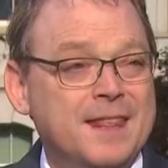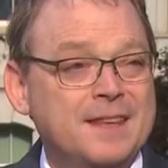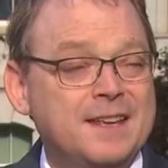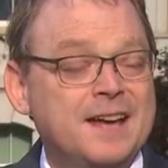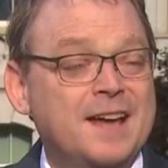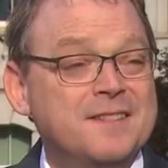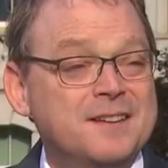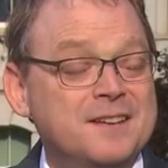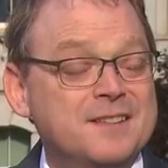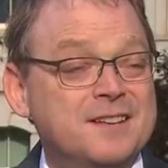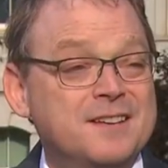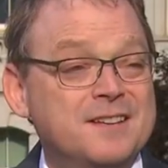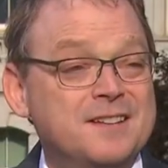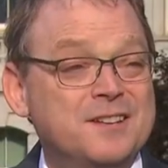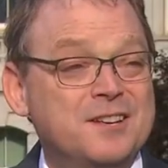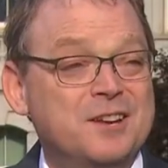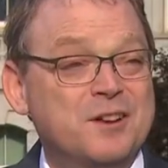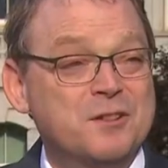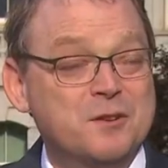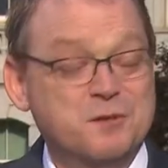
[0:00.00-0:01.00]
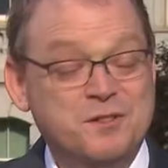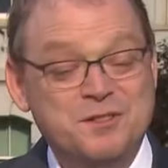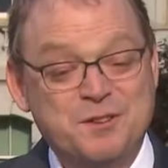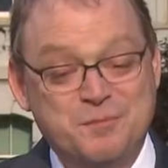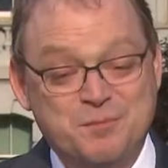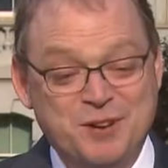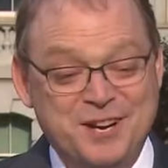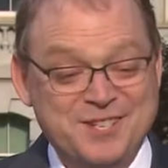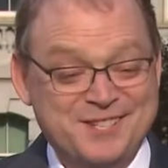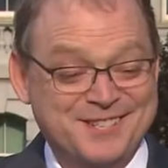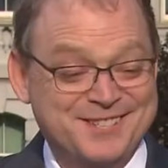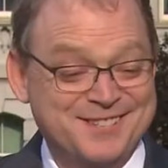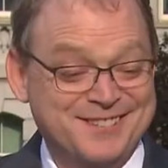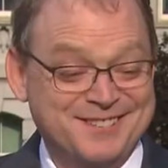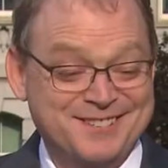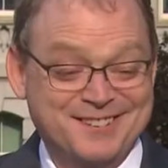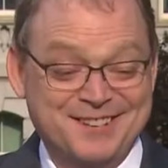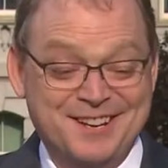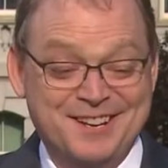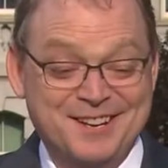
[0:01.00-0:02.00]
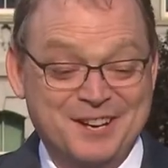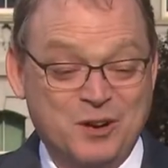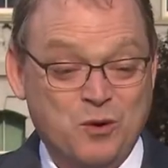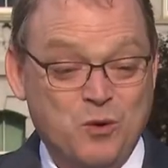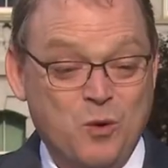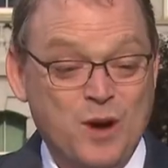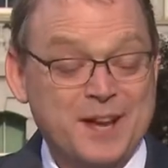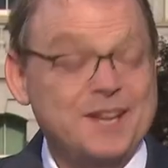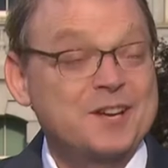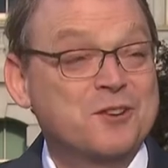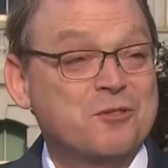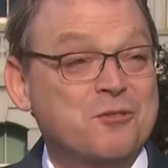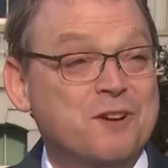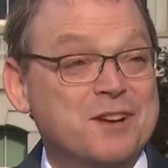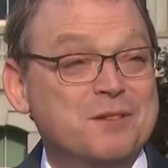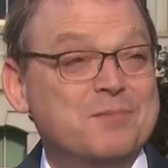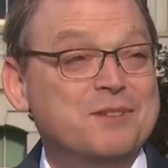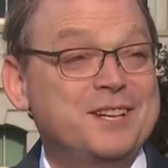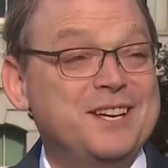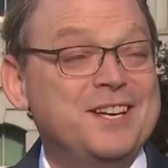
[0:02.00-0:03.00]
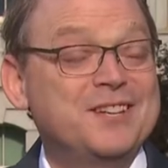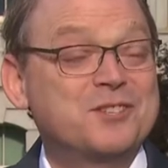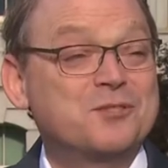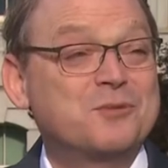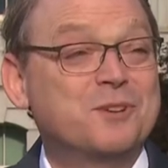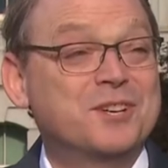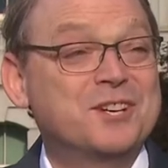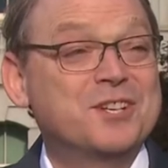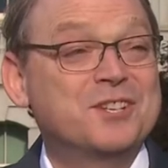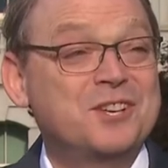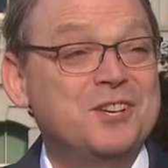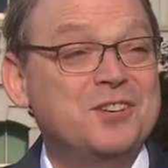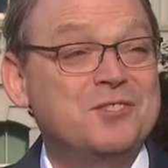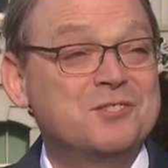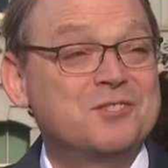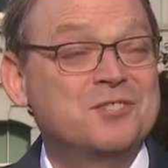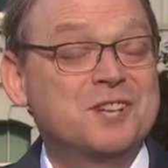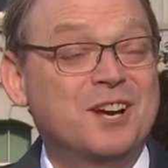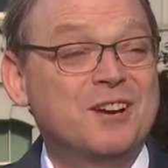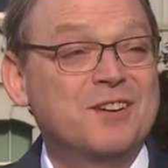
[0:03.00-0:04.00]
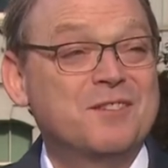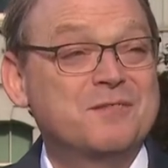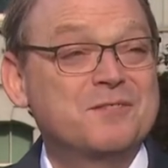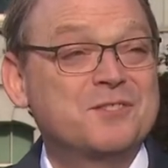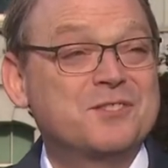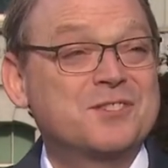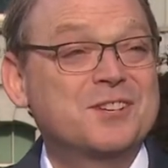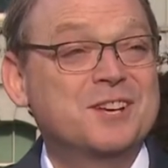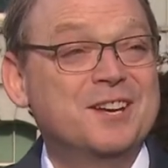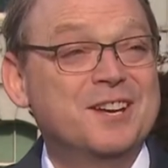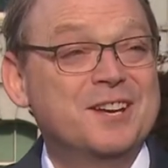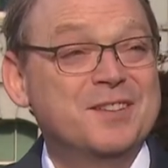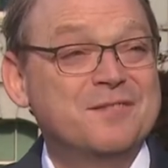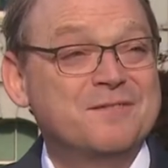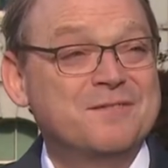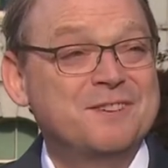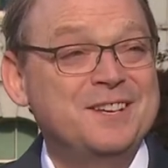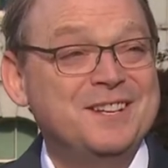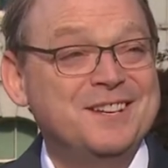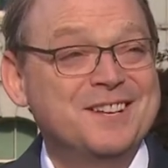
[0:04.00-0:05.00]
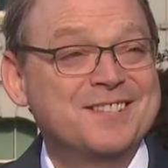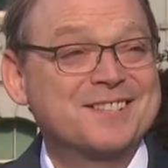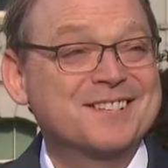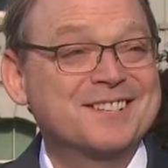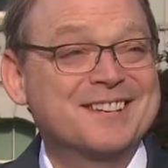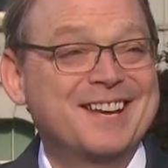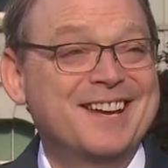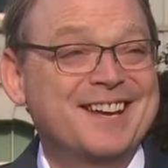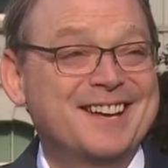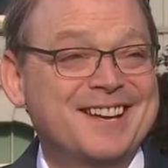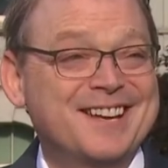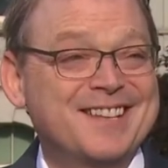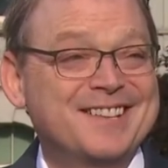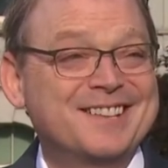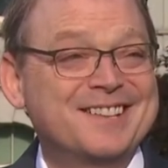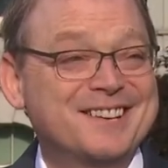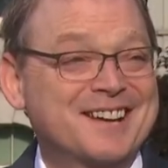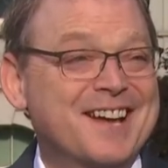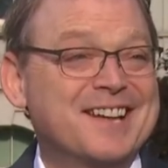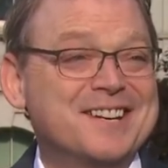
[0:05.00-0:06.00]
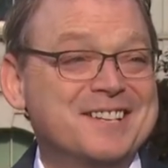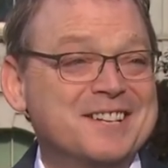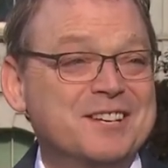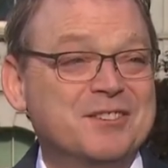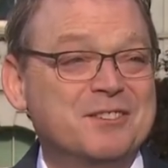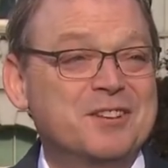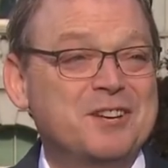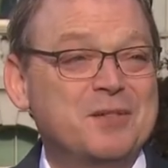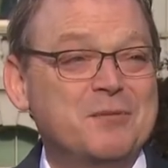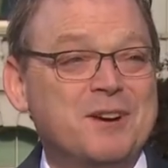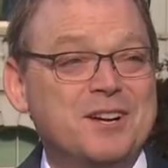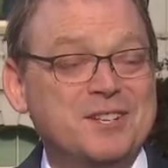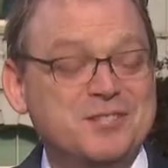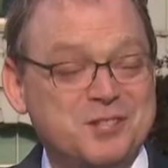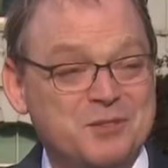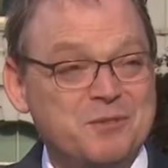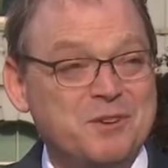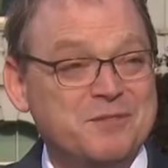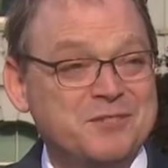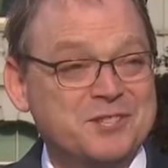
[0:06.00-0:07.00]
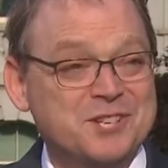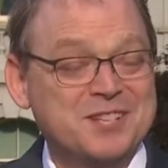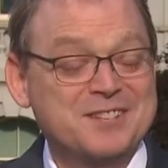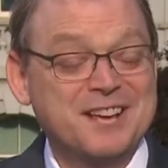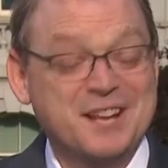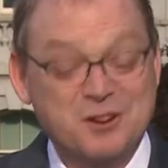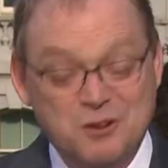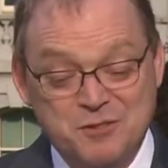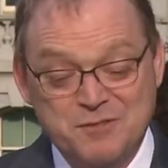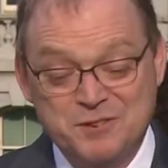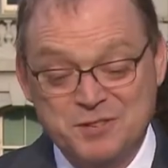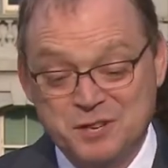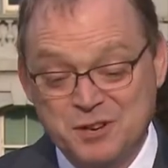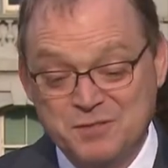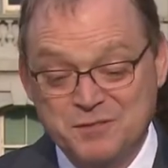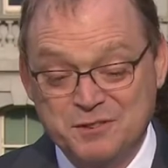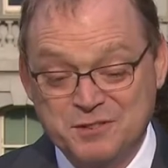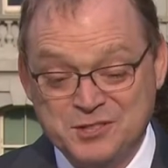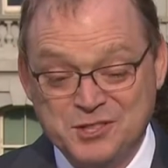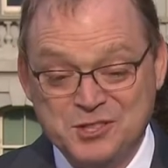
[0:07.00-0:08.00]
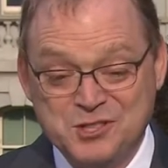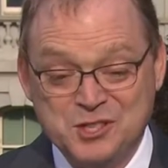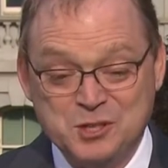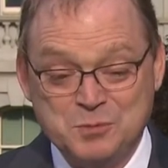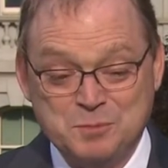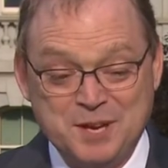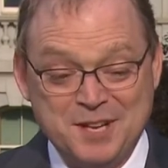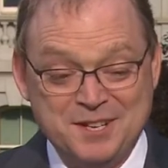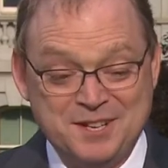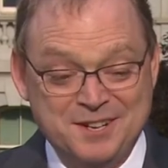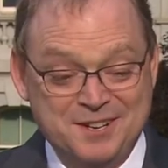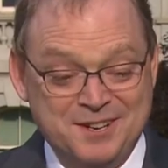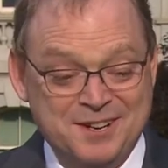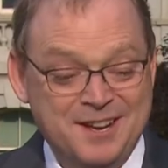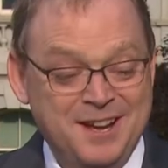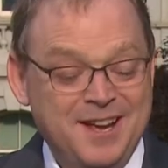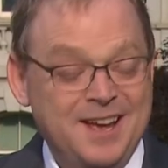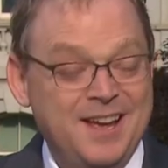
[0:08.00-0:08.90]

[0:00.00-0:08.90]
Yeah, I think that the president quite credibly is willing to use tariffs if he doesn't get the kind of deal that he wants, and we've seen that over and over since he's been here.